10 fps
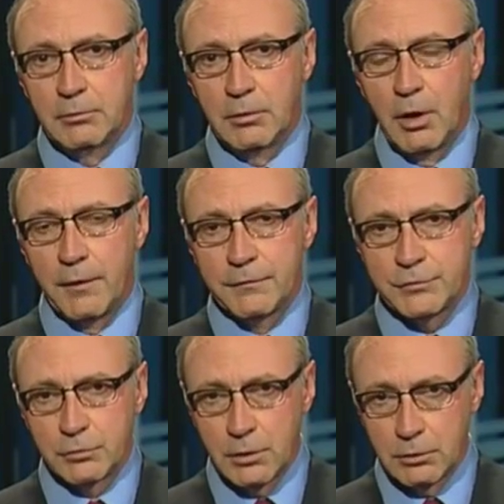on the
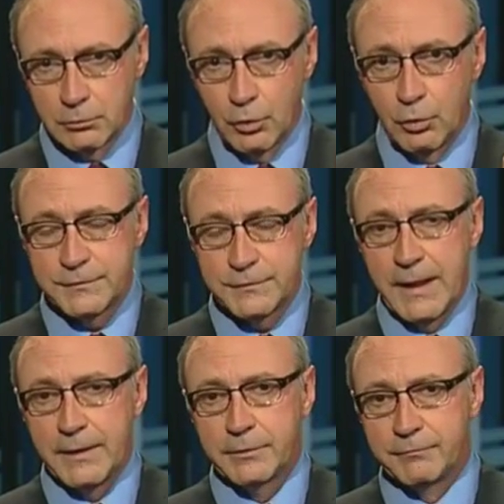so-called gold
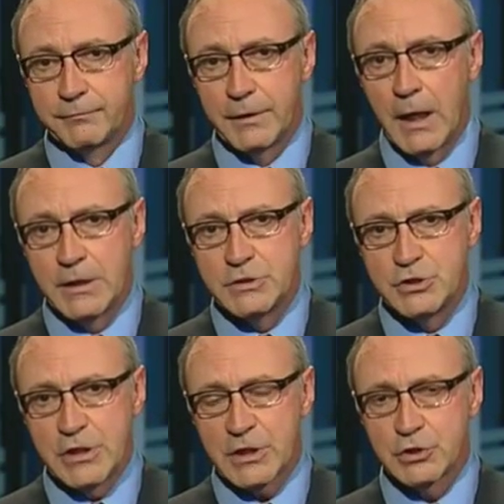standard of dye
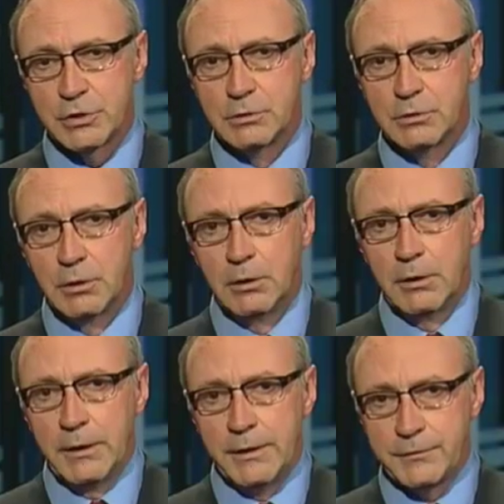injection
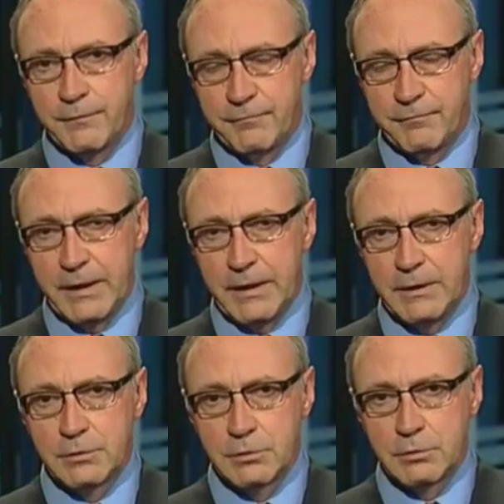into the
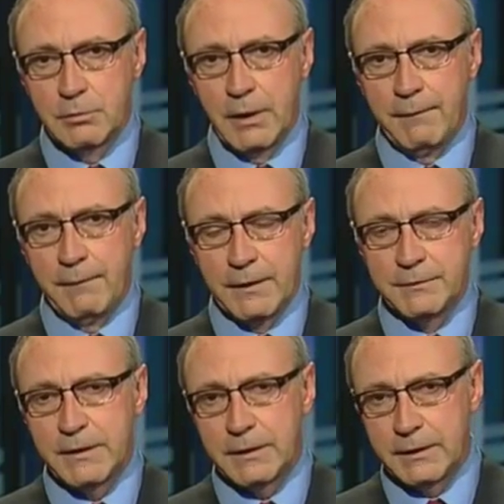vein and
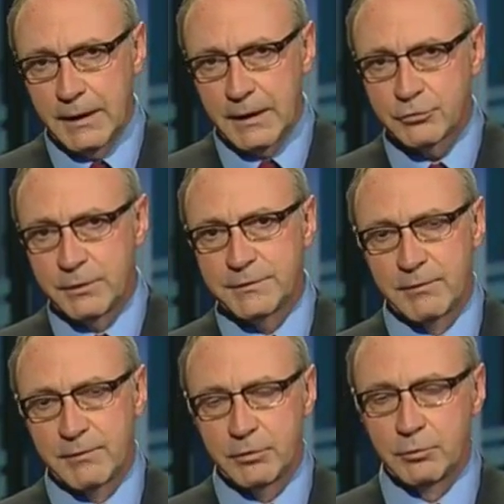then taking x-rays
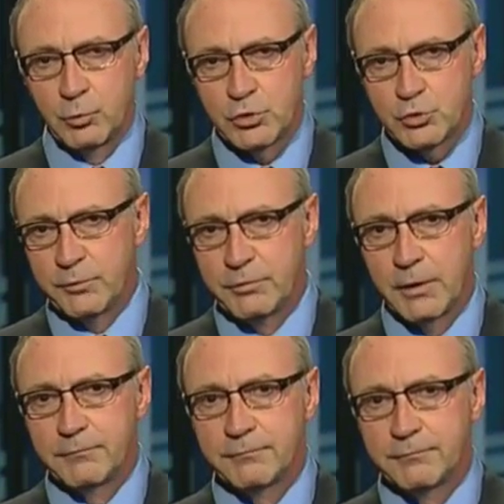of it, which we've
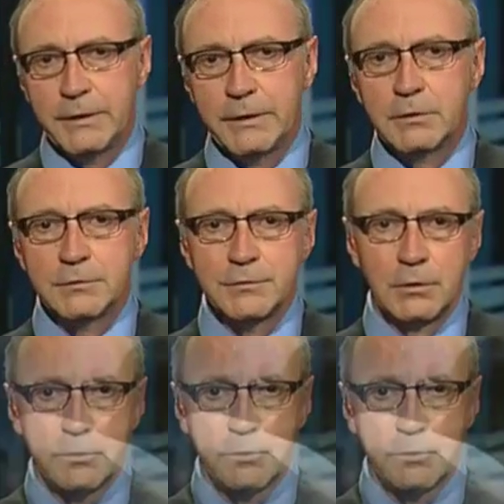done for years to look